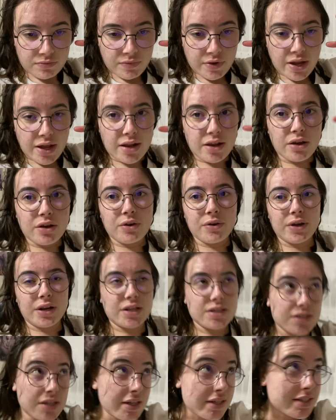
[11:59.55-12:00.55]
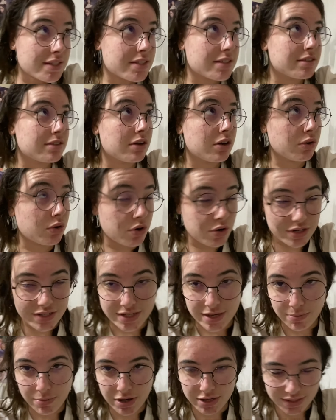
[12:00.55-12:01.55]
Hello, it is like, oh god, it's
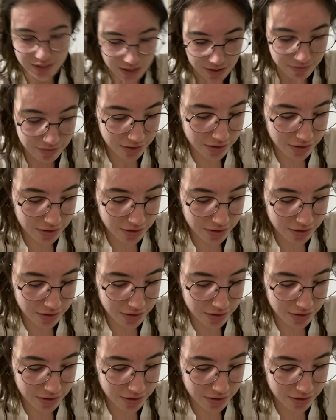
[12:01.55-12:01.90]
10 past 11